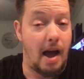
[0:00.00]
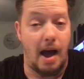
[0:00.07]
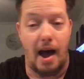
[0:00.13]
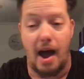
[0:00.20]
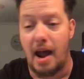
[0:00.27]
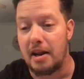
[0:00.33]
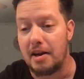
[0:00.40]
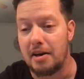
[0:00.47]

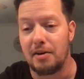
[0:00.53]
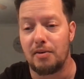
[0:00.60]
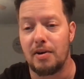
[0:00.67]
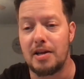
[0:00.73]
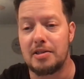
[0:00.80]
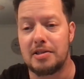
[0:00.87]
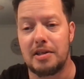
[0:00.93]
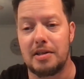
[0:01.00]
I didn't
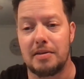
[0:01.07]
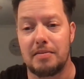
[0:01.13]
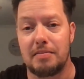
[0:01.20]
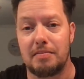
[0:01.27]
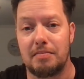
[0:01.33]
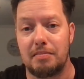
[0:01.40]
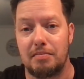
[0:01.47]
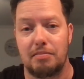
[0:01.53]
erase it.
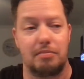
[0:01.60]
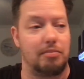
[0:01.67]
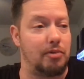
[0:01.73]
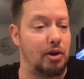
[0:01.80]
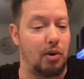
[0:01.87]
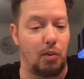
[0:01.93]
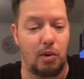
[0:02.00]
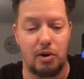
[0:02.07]

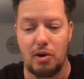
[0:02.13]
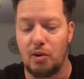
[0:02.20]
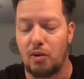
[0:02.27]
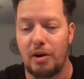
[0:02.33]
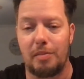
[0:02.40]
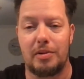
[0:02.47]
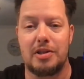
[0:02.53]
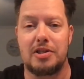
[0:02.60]
There were no
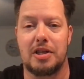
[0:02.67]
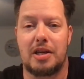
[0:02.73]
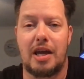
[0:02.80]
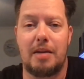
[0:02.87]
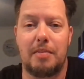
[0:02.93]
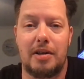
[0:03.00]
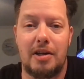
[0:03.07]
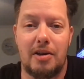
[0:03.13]
gremlins that
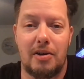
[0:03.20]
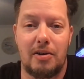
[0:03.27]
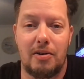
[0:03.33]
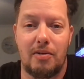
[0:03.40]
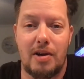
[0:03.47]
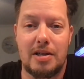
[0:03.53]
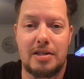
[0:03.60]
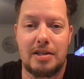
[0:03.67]
came in here and
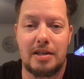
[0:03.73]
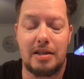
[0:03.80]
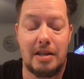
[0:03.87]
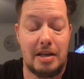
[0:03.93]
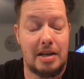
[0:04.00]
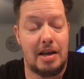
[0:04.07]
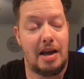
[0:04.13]
erased it.